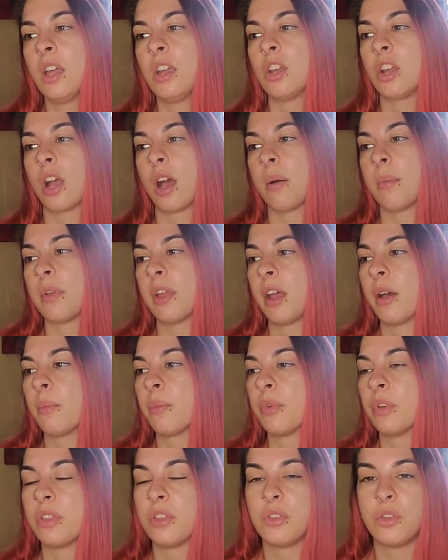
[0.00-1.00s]
You're coming
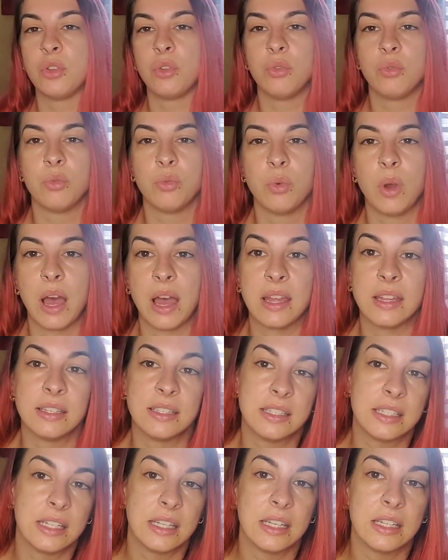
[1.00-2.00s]
up with new
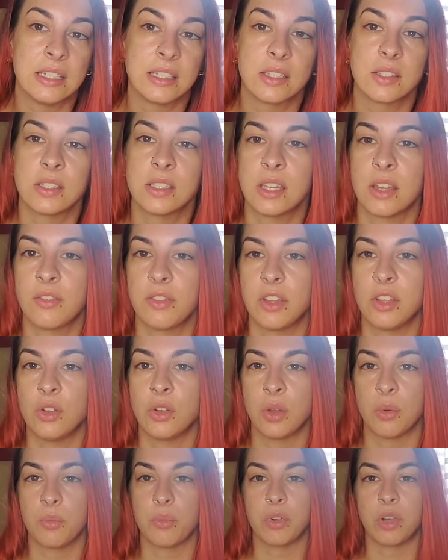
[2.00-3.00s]
ideas and stuff that you
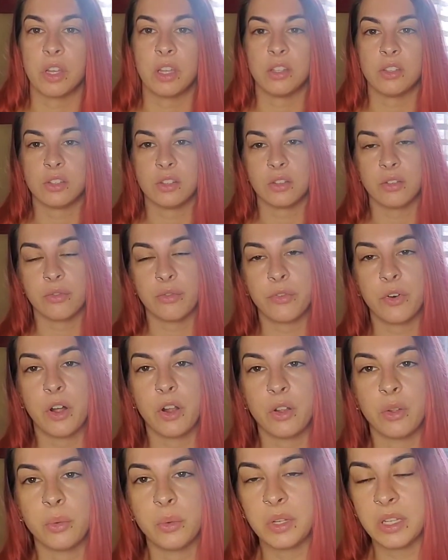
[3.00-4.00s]
can bring into the
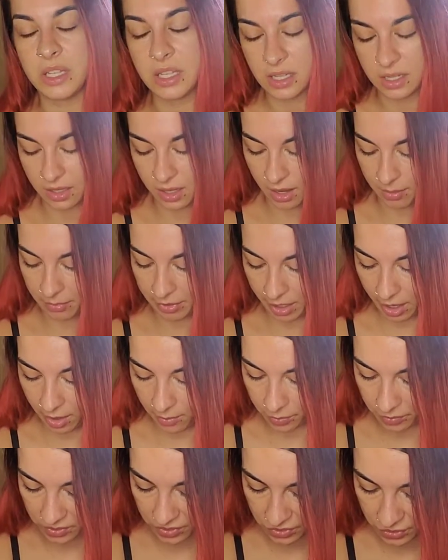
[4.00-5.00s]
following year coming up with